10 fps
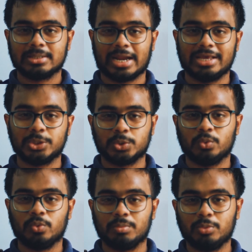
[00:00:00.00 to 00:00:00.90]
tries
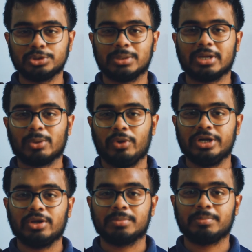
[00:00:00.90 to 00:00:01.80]
to boost up the
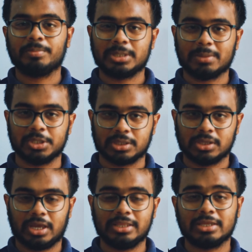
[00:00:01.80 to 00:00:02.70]
quality of the subject
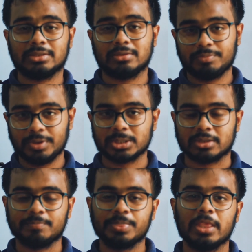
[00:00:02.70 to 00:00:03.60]
in the
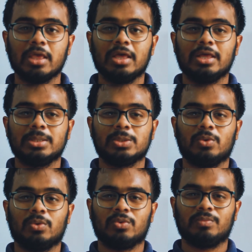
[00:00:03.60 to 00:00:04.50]
picture.
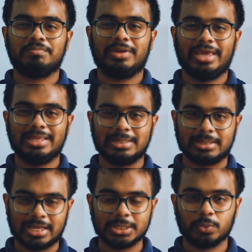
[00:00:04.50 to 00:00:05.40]
So in
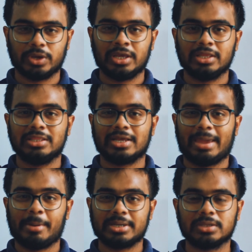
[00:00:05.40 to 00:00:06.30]
such a way, the
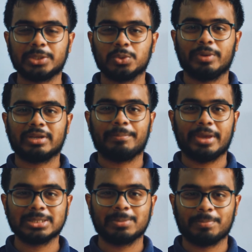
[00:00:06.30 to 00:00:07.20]
camera tries to make the
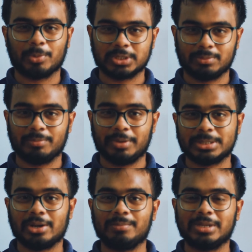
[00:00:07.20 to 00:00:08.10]
best possible
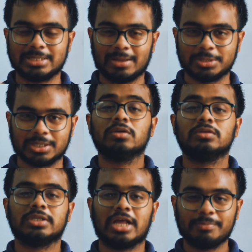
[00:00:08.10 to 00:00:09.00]
picture of the subject.
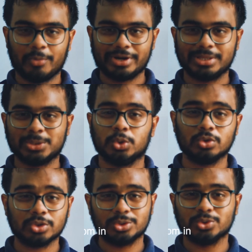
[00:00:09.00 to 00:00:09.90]
The third point is
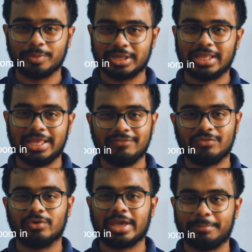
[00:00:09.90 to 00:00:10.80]
don't zoom in
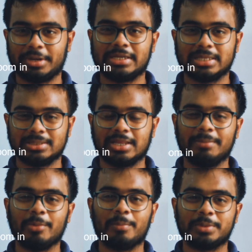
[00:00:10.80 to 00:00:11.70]
if your camera doesn't
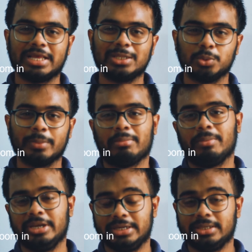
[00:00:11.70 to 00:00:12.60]
have optical zoom
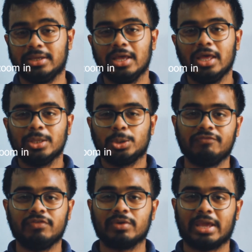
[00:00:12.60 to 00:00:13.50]
capability.
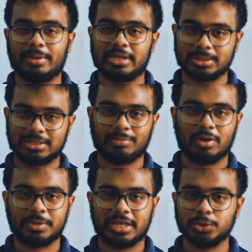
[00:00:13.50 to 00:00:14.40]
If your camera doesn't have
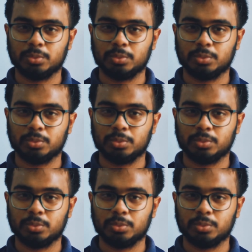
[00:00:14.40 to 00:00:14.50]
optical